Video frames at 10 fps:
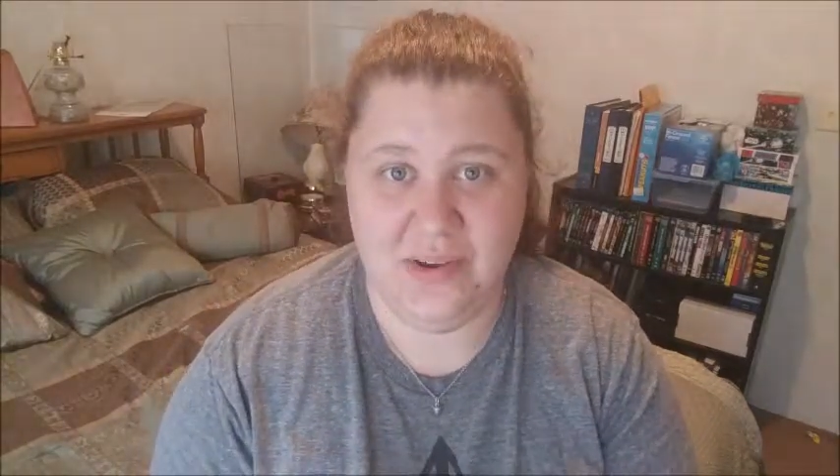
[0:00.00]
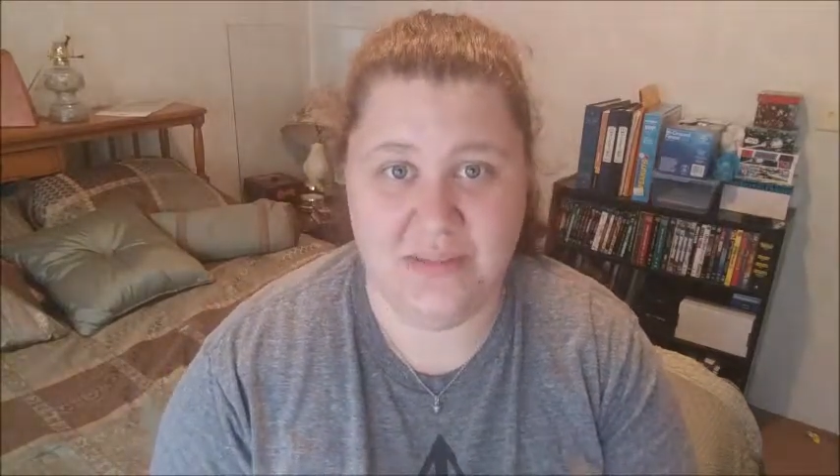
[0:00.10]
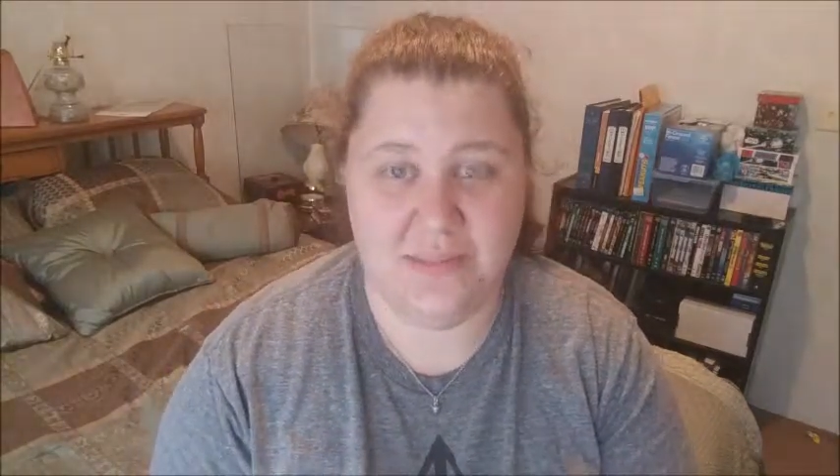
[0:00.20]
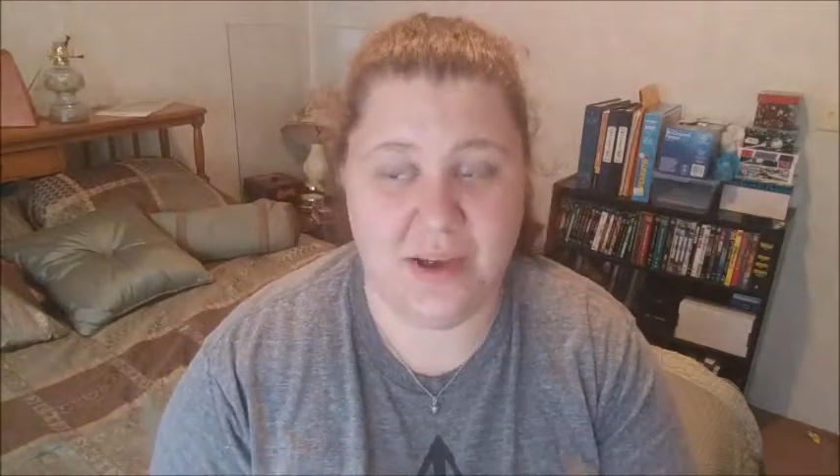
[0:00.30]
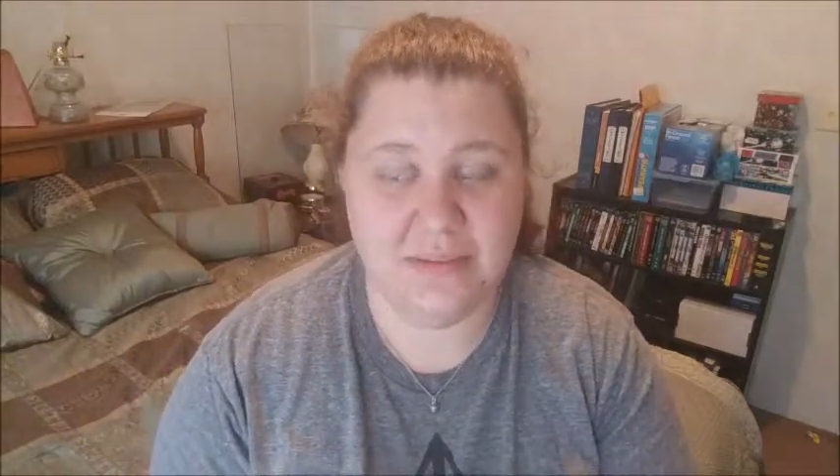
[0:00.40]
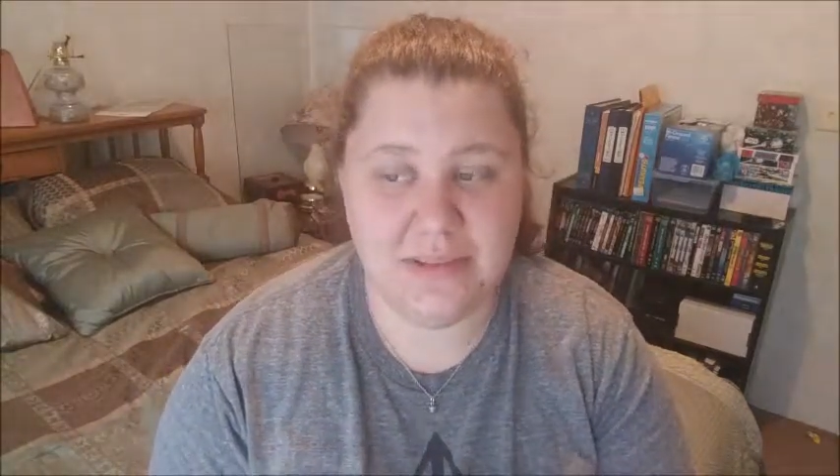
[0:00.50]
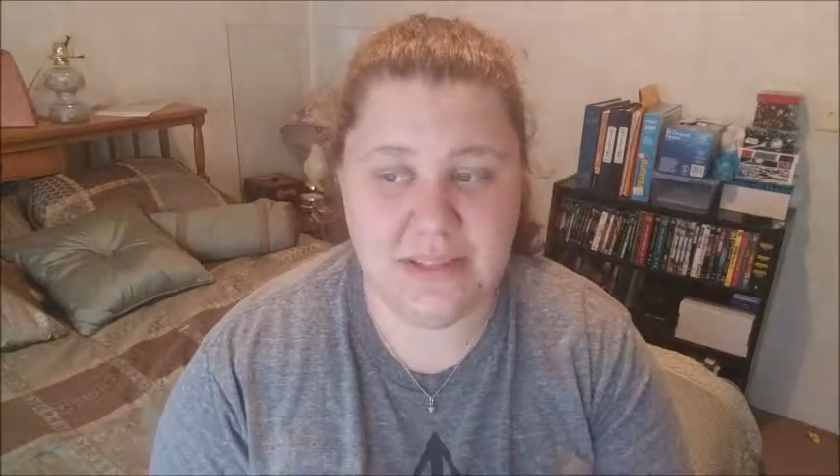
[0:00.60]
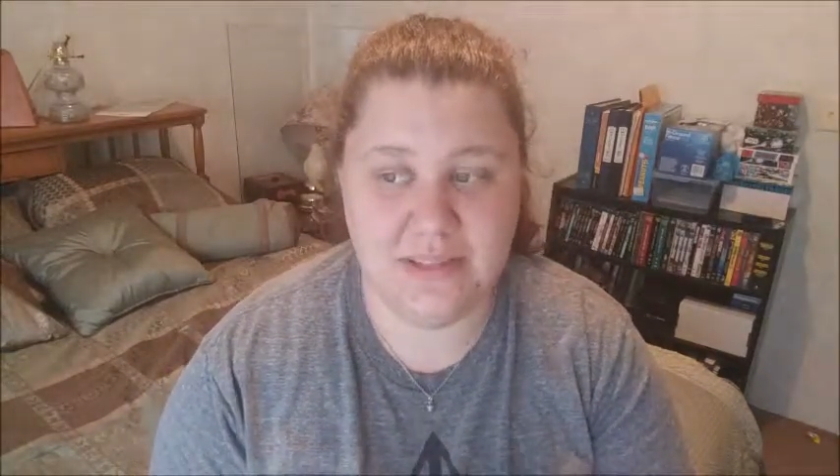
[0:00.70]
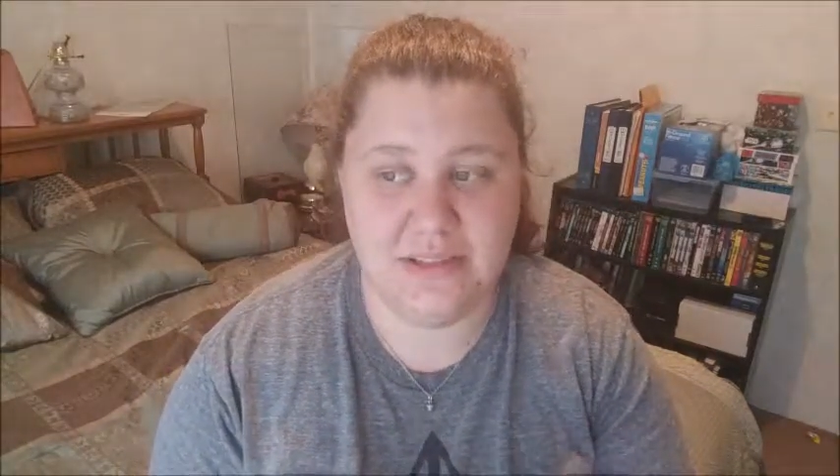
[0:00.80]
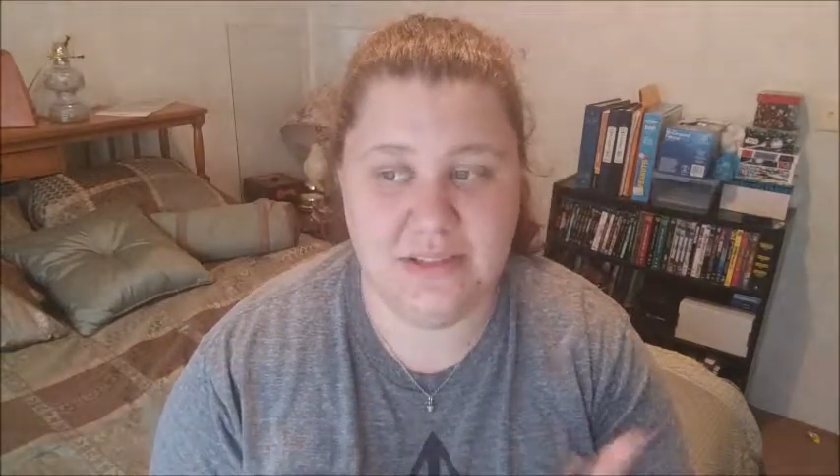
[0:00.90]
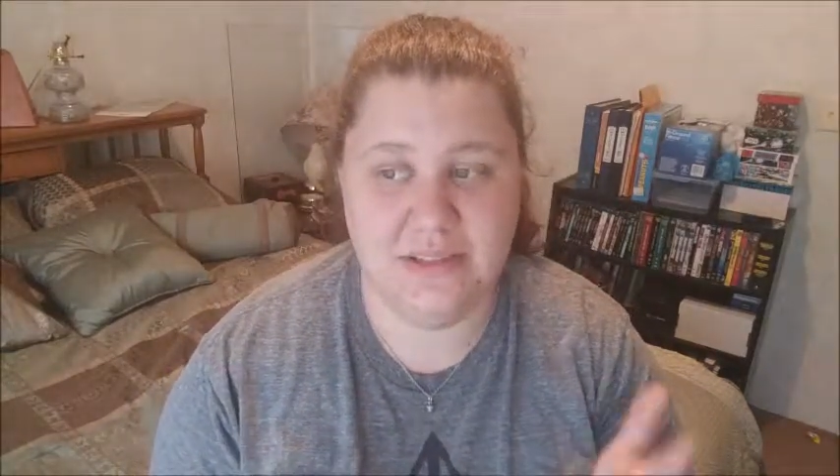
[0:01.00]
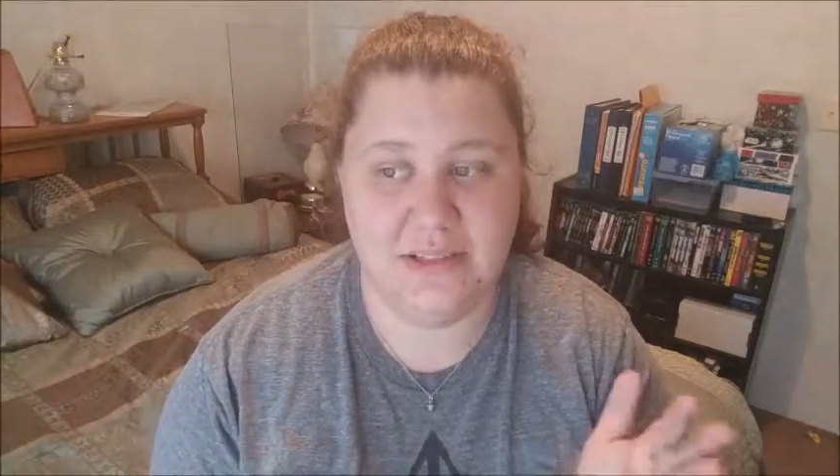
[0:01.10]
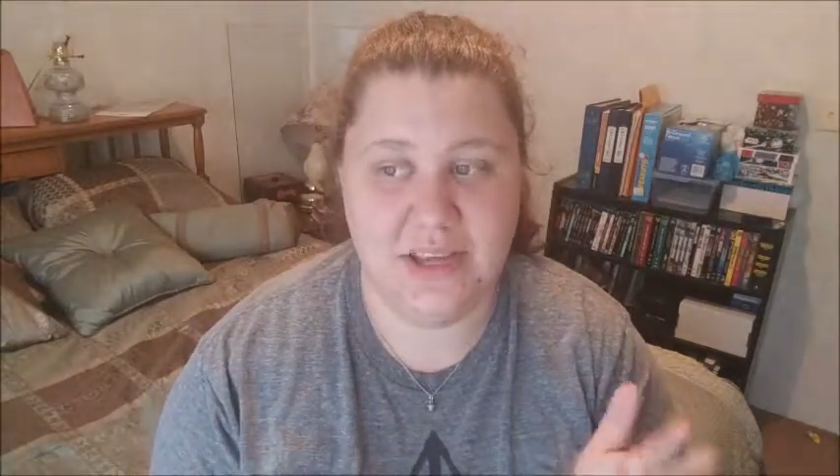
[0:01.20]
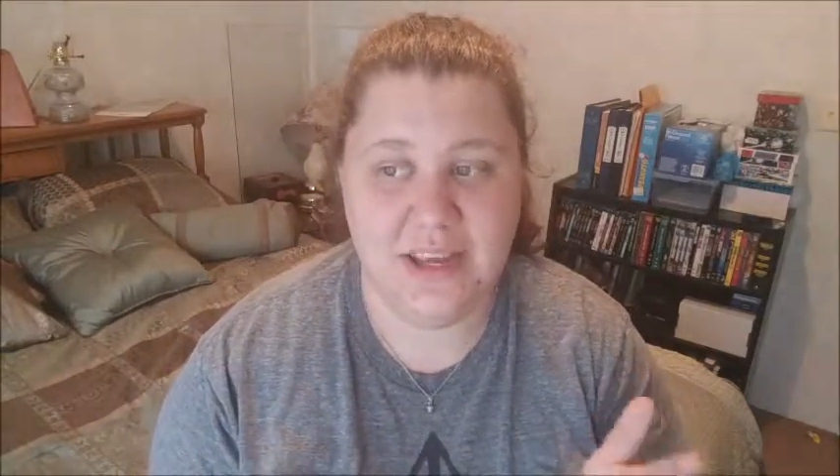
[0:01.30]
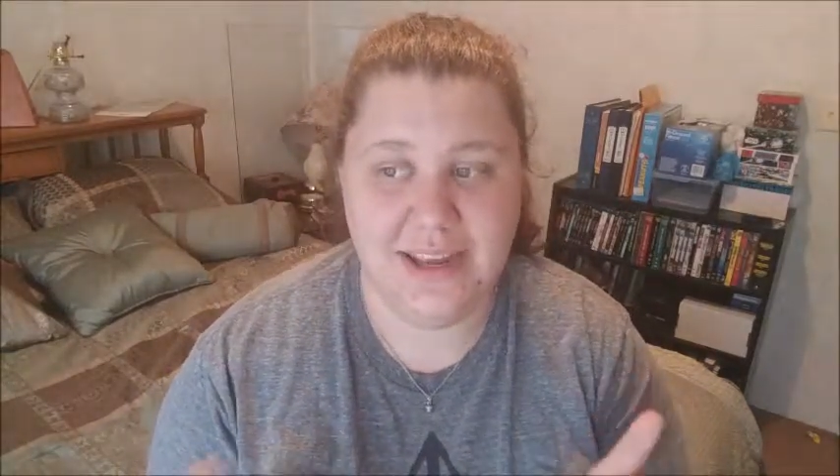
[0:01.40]
is probably still
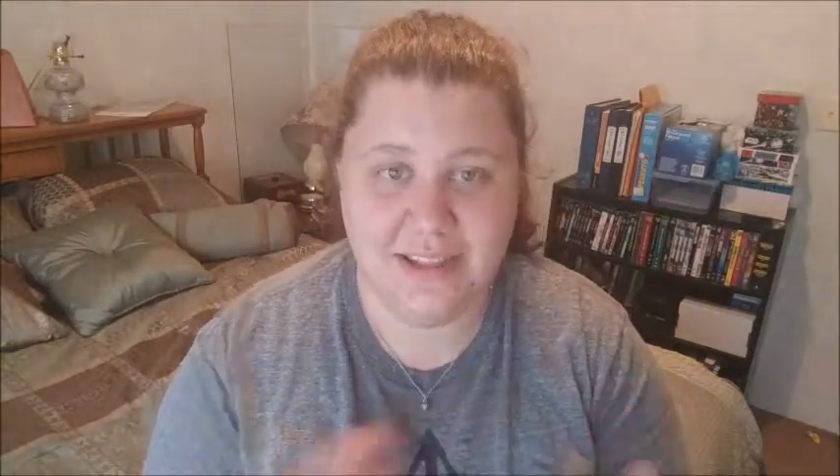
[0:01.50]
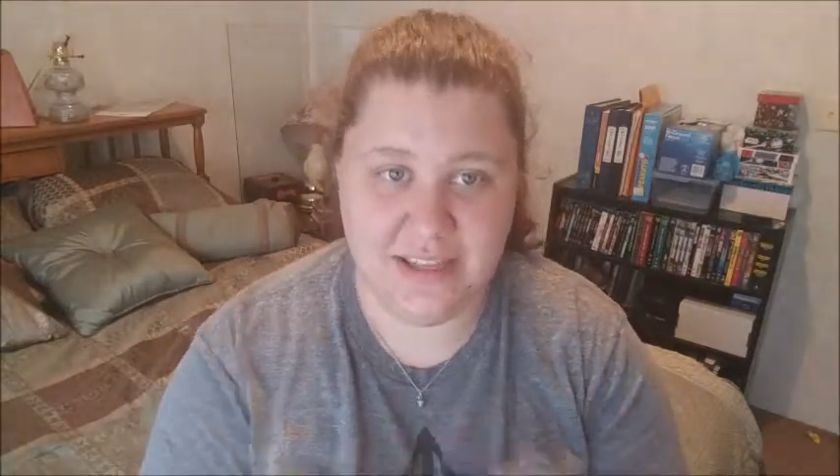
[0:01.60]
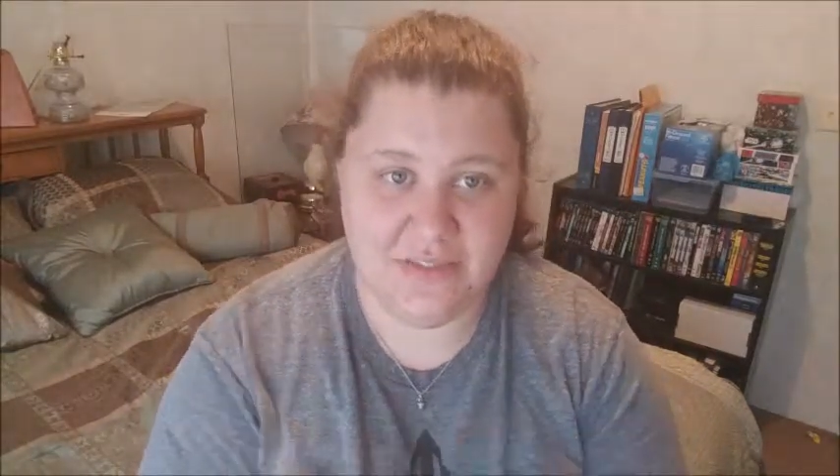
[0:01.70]
These